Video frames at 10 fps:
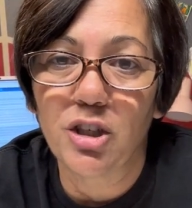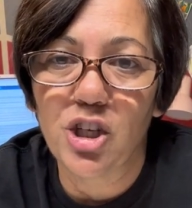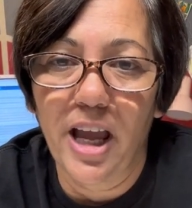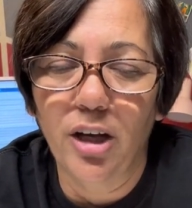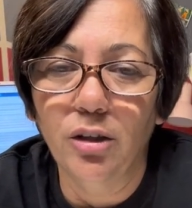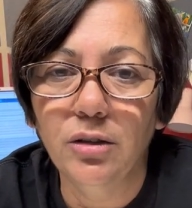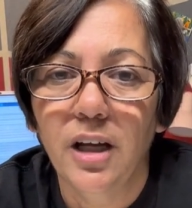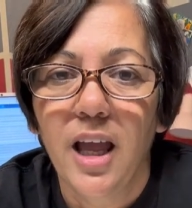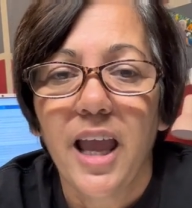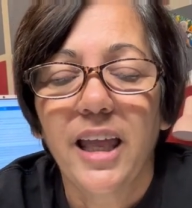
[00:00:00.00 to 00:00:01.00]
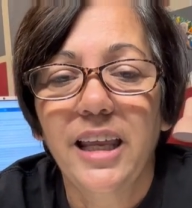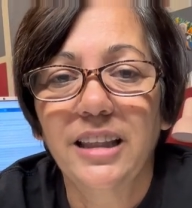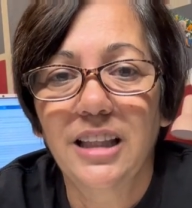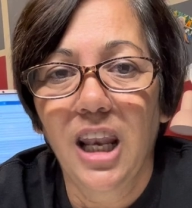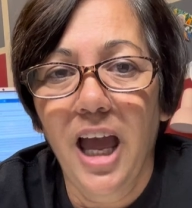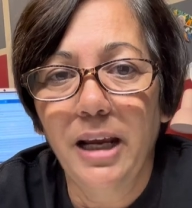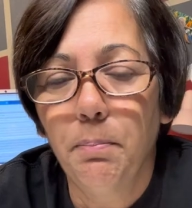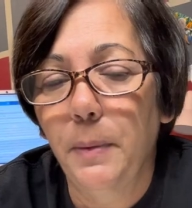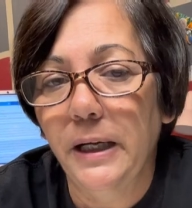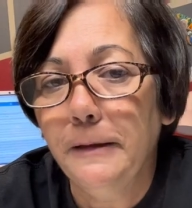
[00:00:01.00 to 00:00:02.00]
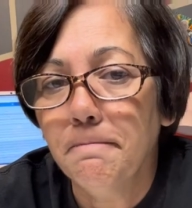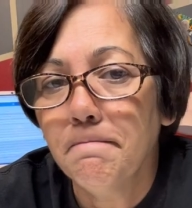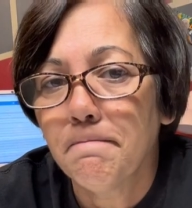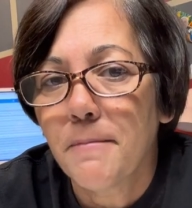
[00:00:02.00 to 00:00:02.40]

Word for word: channel and hit the like button